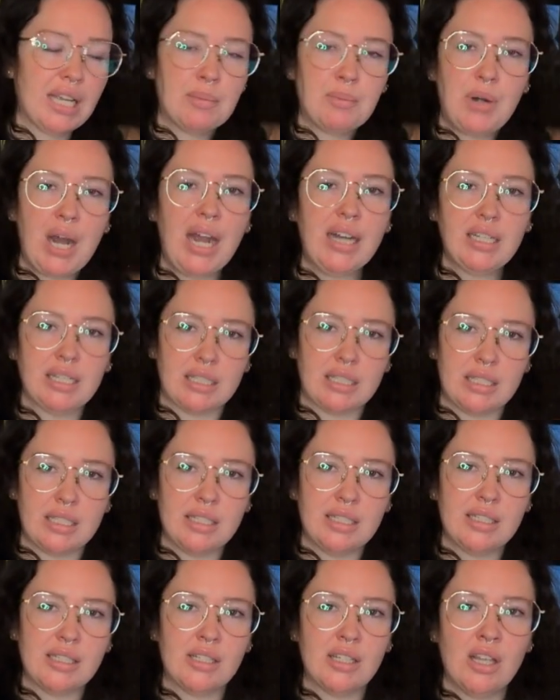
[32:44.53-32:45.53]
But in
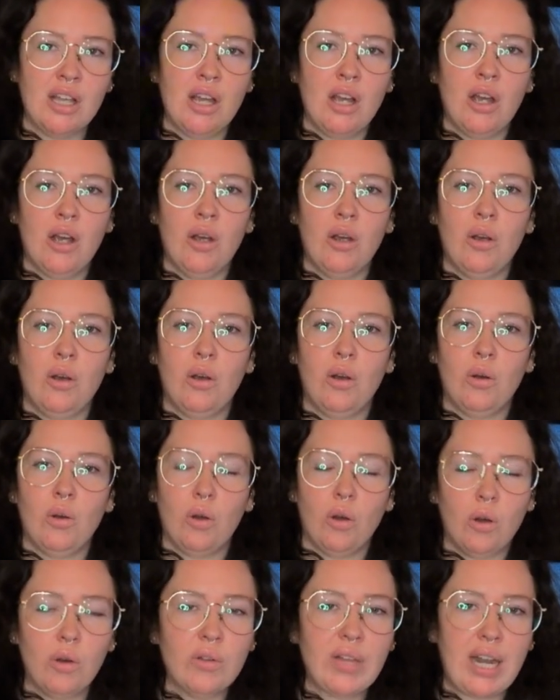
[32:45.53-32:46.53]
practice,
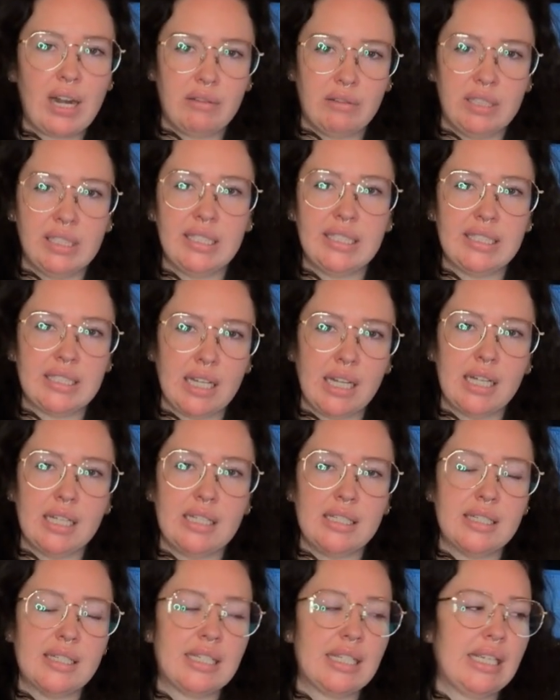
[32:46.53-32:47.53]
all that really
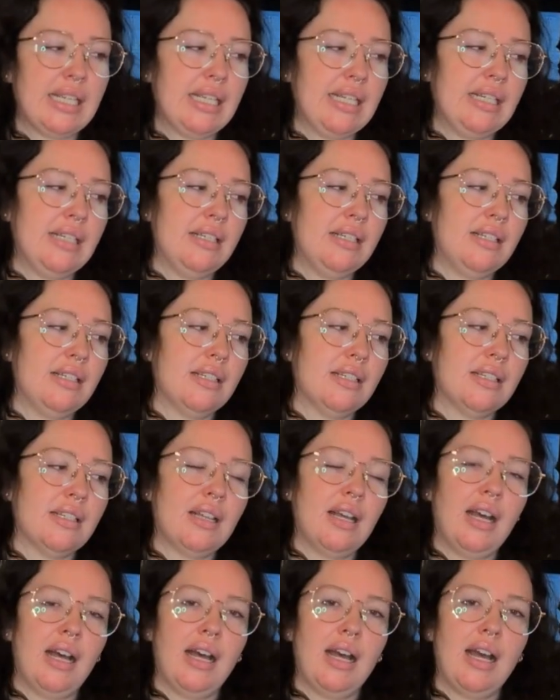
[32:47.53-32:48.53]
does
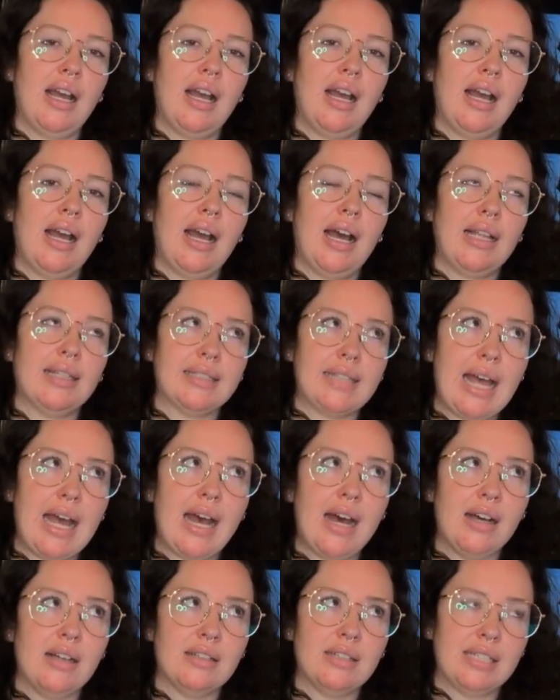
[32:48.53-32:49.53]
is
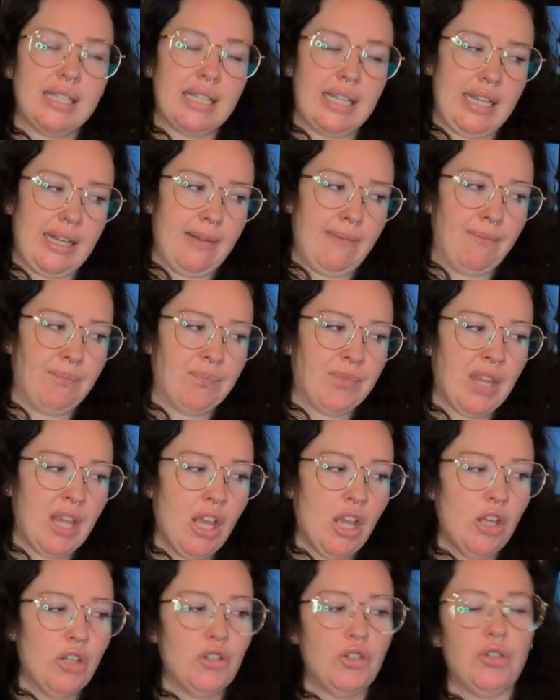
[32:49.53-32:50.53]
allows
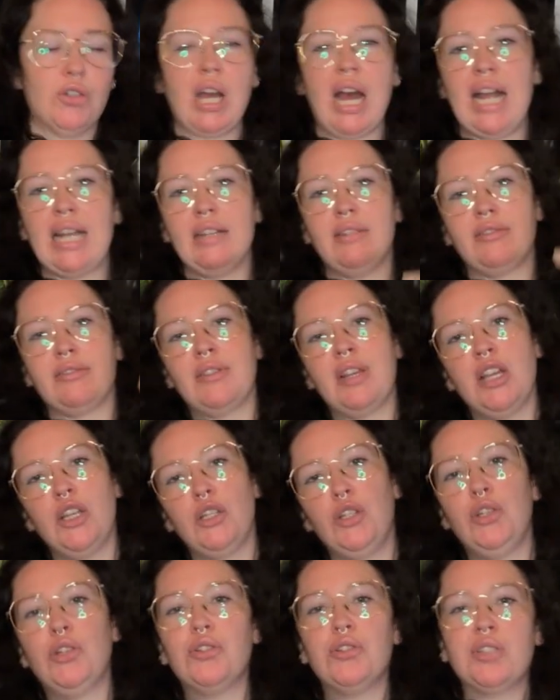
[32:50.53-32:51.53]
him to kind of
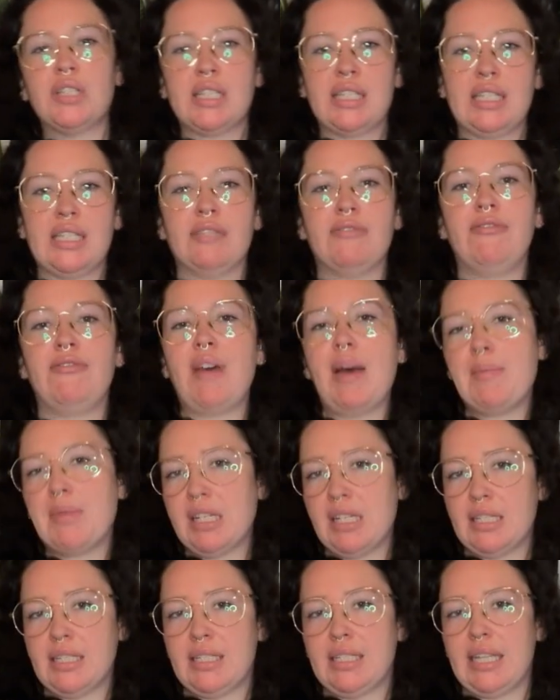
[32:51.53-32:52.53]
use this
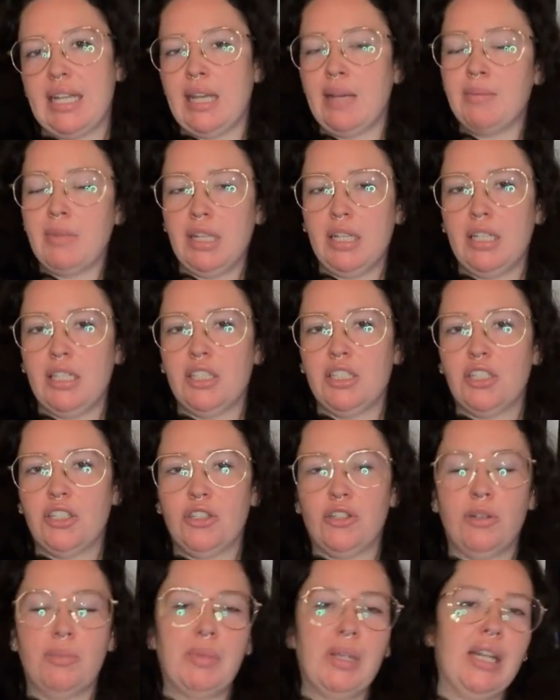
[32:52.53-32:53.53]
feminist
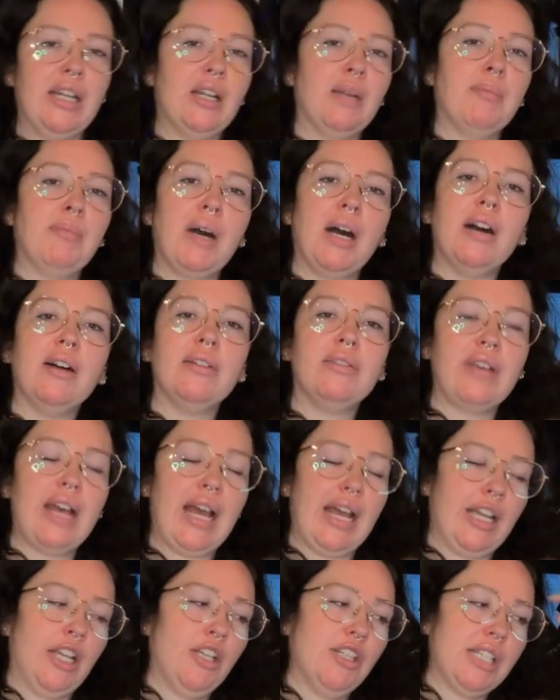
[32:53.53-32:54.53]
image to appear
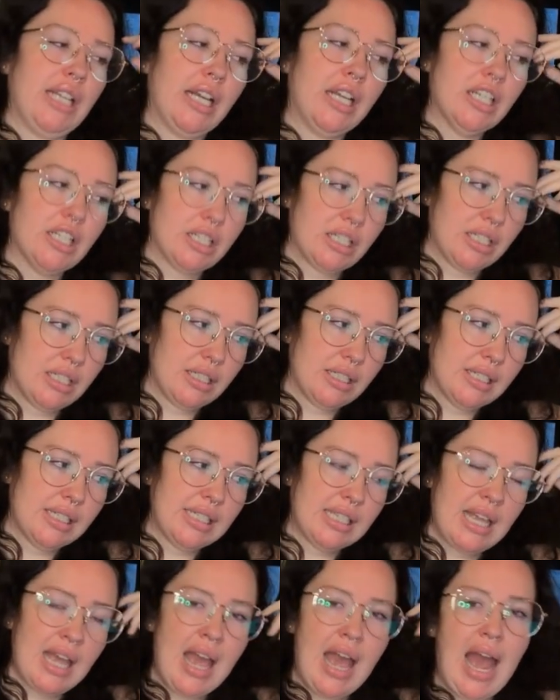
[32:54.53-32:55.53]
above
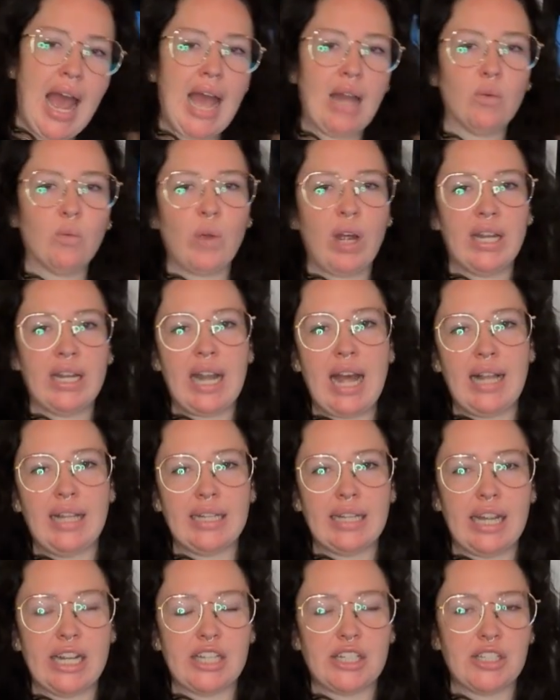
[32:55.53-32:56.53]
accusations. And when
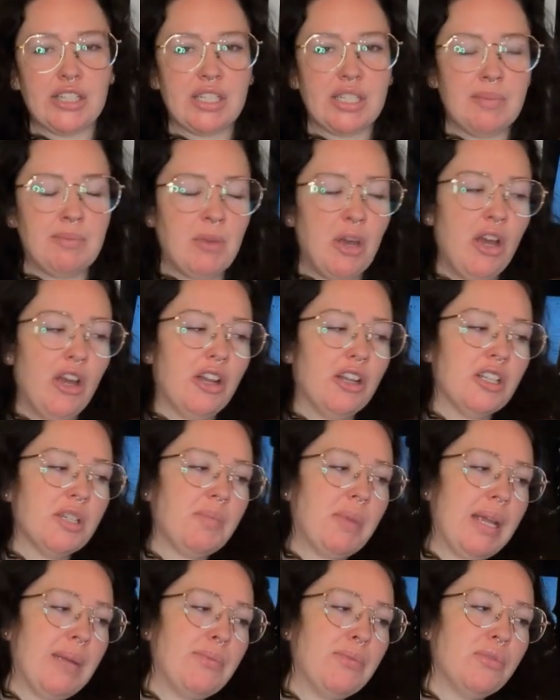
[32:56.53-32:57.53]
allegations
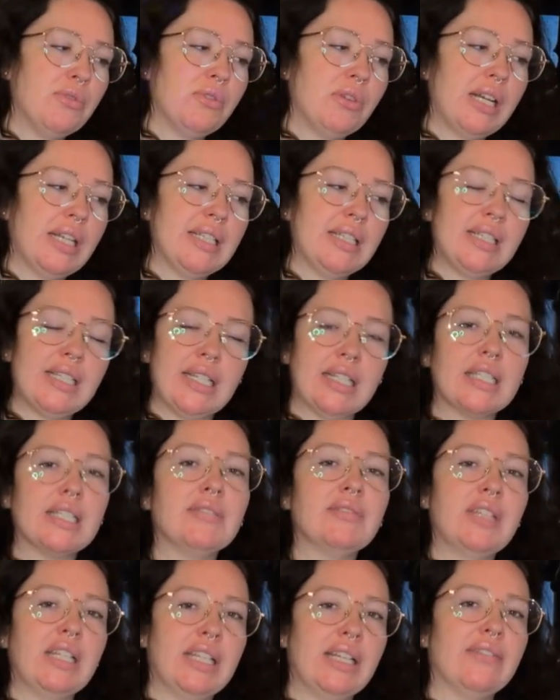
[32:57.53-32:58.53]
emerge, people
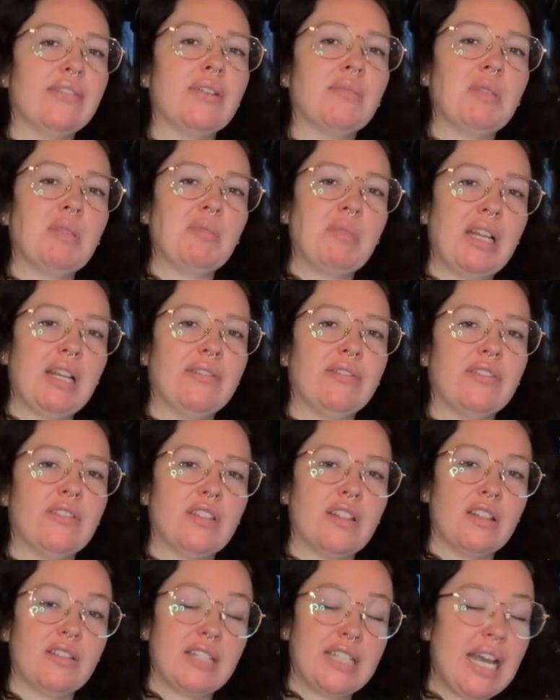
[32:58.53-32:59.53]
instinctively give him the
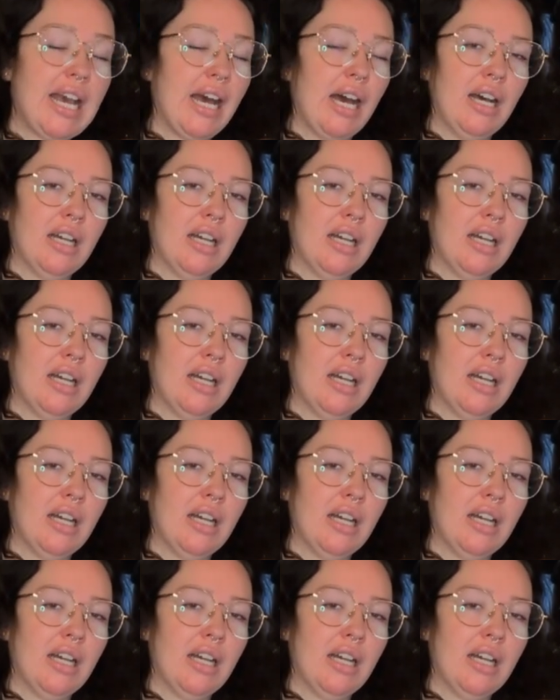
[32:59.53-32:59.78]
benefit of the